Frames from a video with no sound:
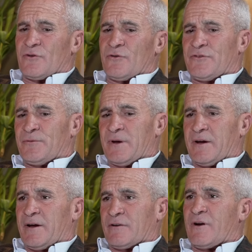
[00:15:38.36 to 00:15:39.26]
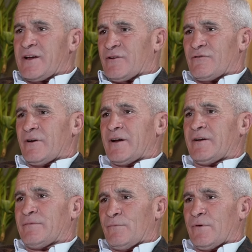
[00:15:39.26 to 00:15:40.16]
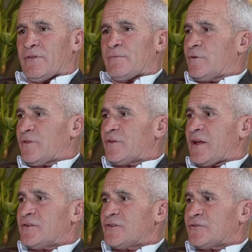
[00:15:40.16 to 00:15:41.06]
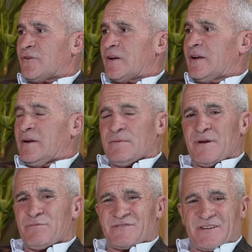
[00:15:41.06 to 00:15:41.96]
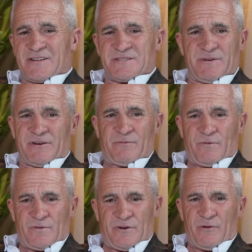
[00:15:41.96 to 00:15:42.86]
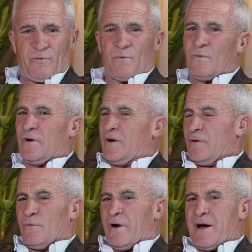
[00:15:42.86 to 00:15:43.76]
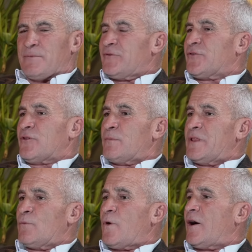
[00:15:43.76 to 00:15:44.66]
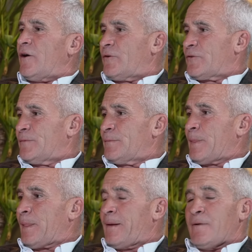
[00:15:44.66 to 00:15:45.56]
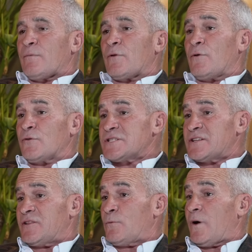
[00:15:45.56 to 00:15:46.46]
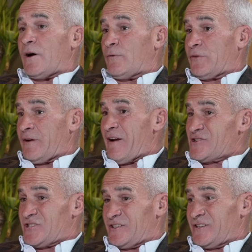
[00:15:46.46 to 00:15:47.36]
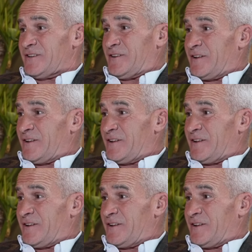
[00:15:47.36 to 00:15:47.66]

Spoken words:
on to be a great career with the dentistry. People say to me, what happens to them in the wild? Well, the horses in the wild, they're actually